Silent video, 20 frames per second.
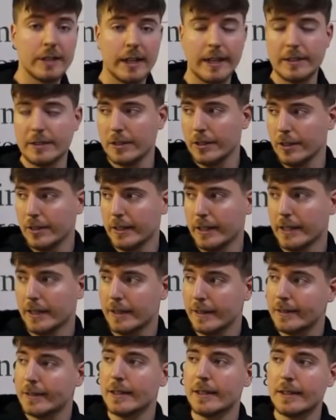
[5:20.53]
donated
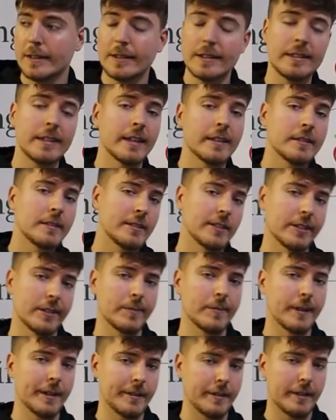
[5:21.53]
over $1 million
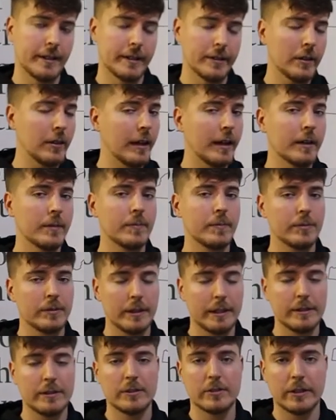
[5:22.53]
worth of food to people in
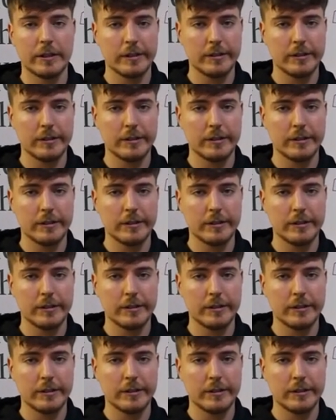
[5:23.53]
need,